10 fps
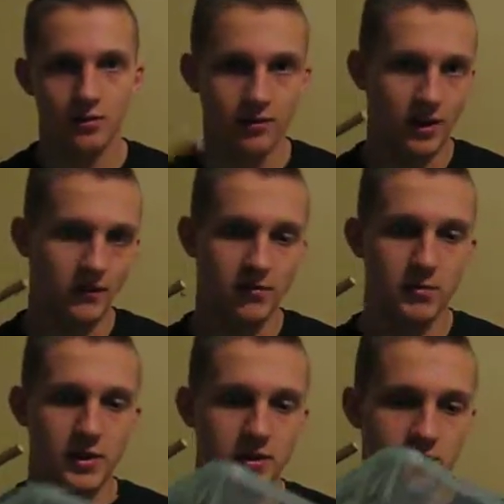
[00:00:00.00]
have a
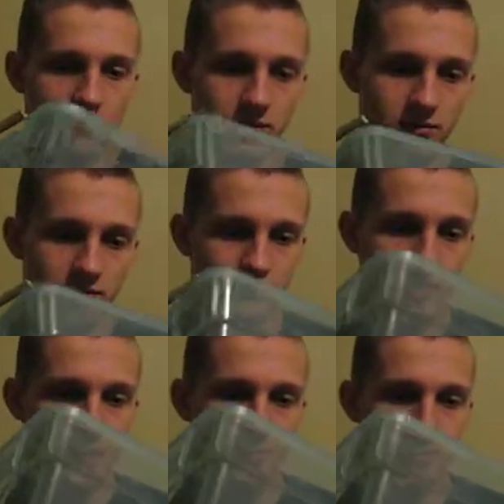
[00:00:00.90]
bin here to
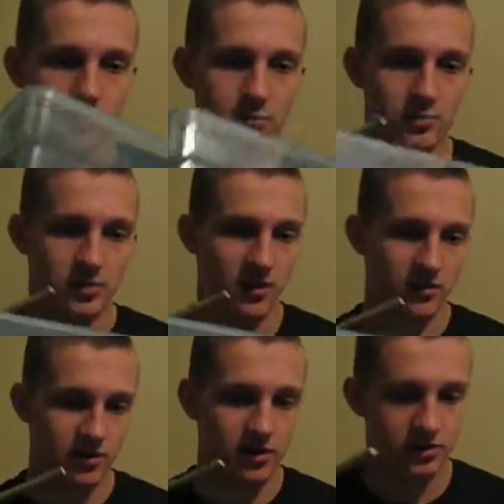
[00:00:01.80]
catch all the wood
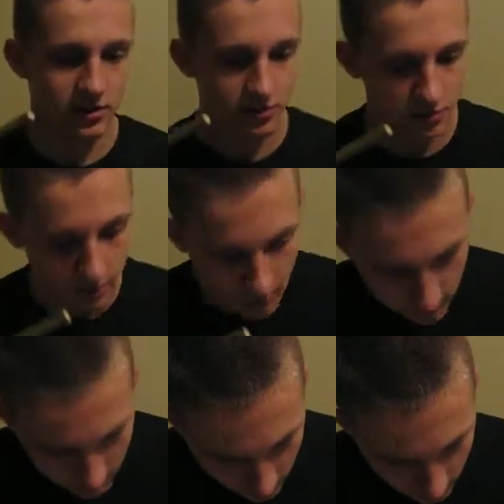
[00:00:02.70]
shavings. You can see there's a lot
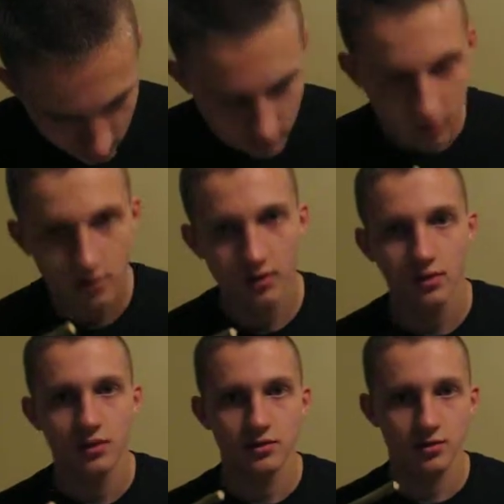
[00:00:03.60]
in there.
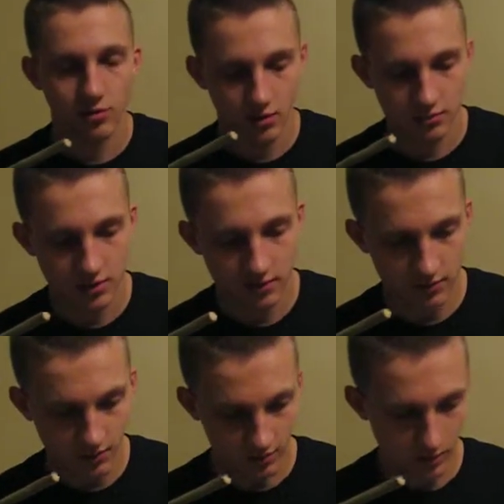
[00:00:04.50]
It's quite
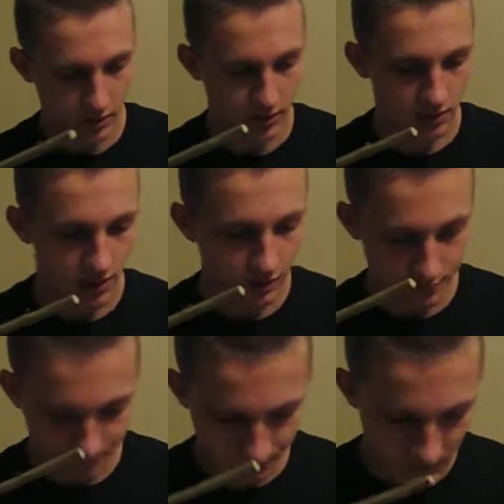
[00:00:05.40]
a layer.
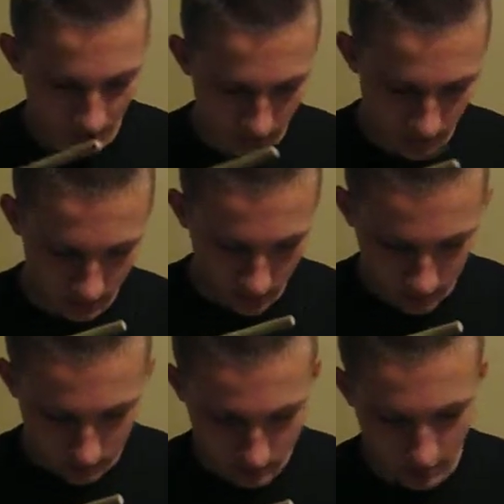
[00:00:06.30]

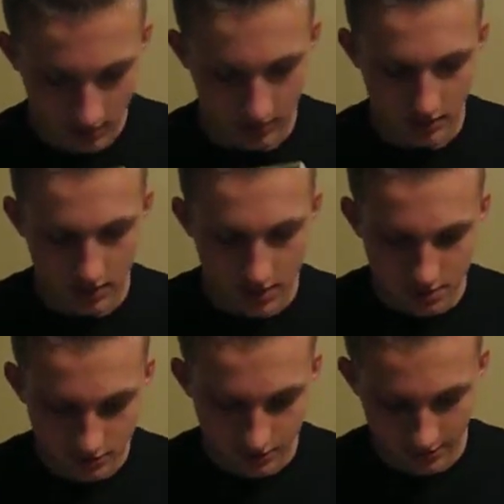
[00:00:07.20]
But each